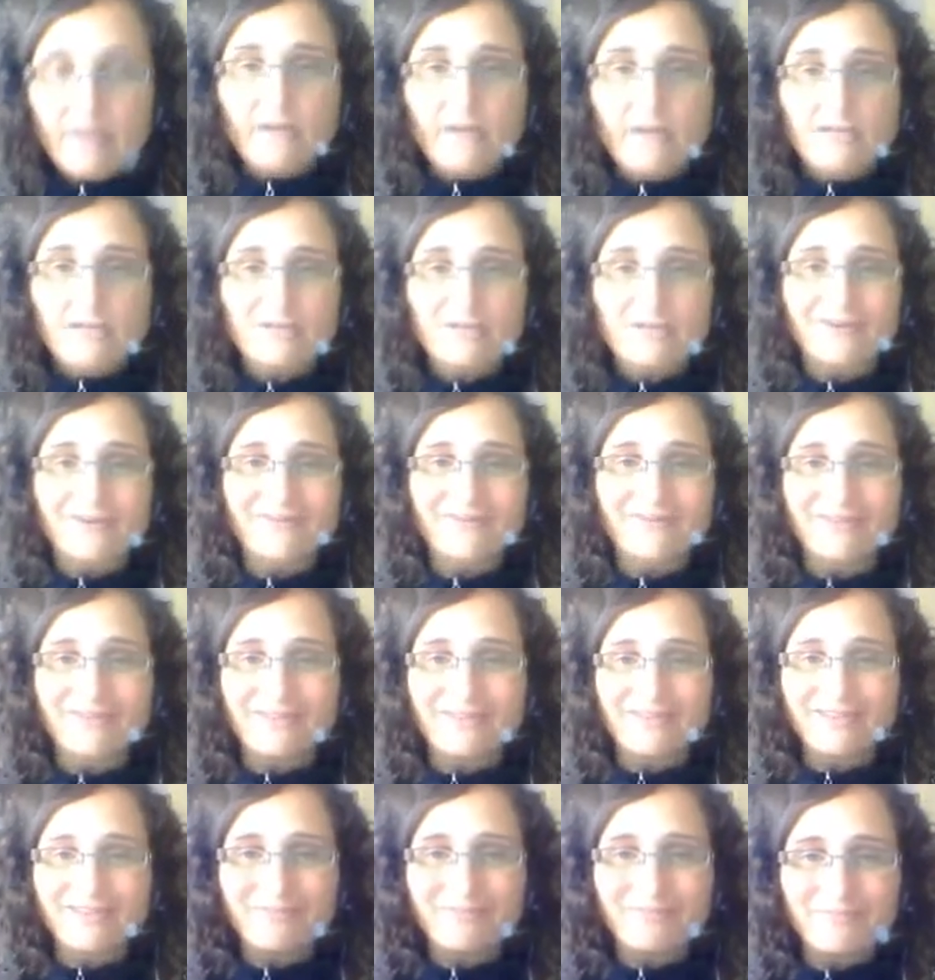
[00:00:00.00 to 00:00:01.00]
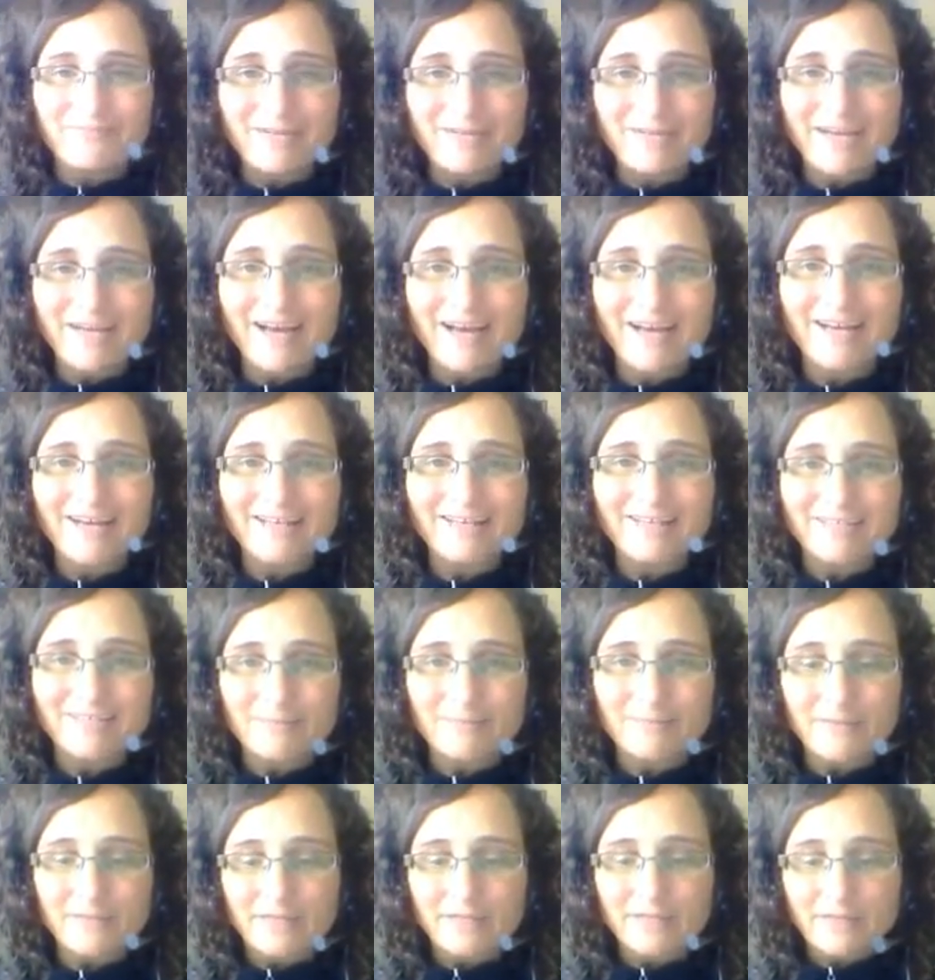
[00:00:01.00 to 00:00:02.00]
So the BHAG
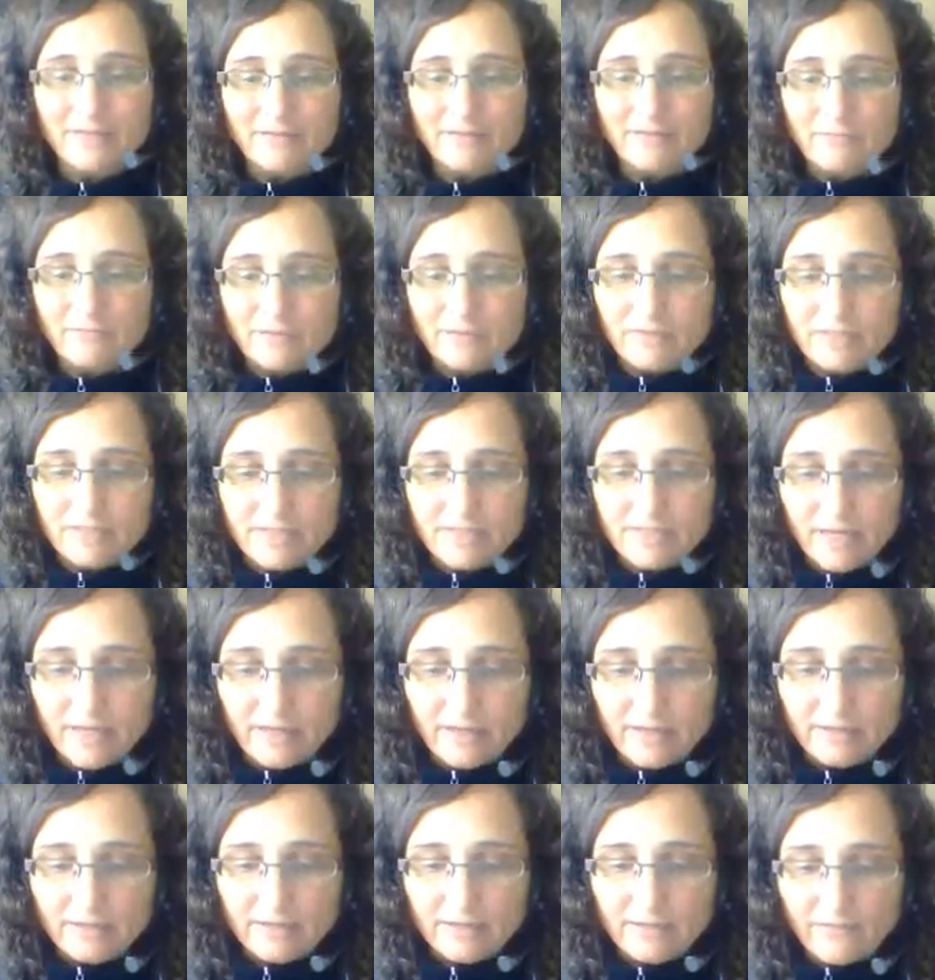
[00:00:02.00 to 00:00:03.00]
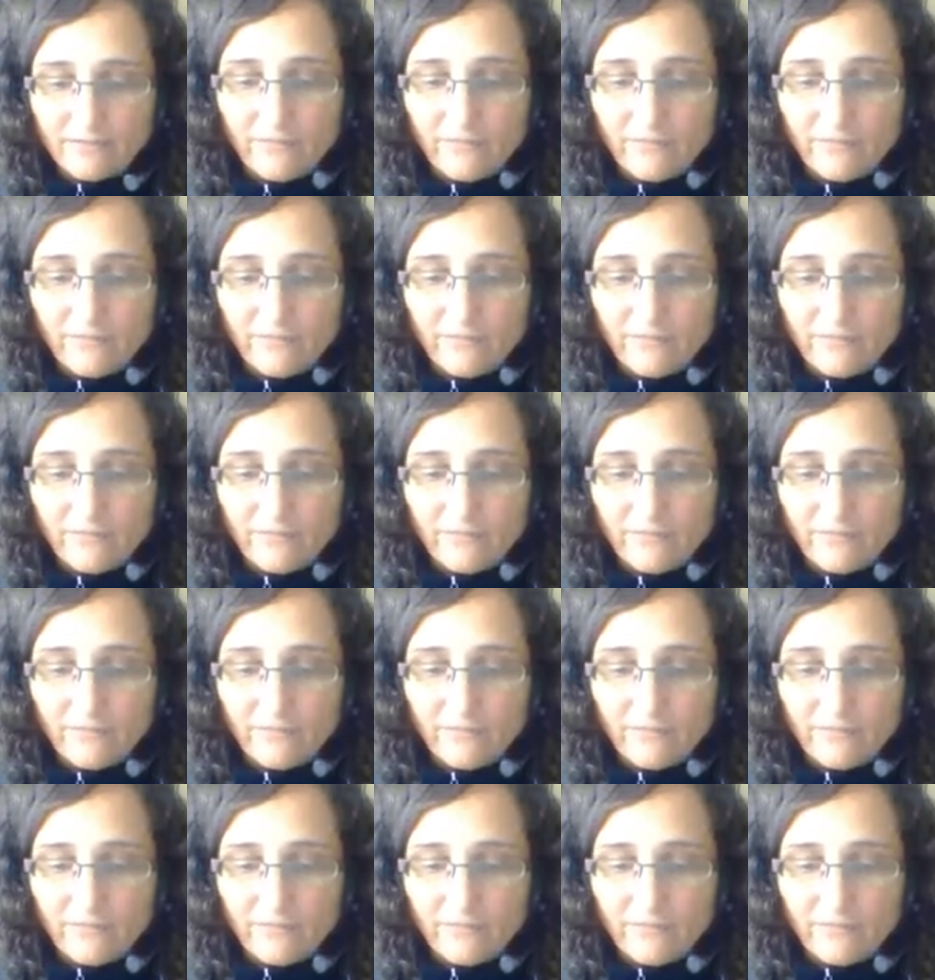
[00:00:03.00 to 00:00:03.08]
typically results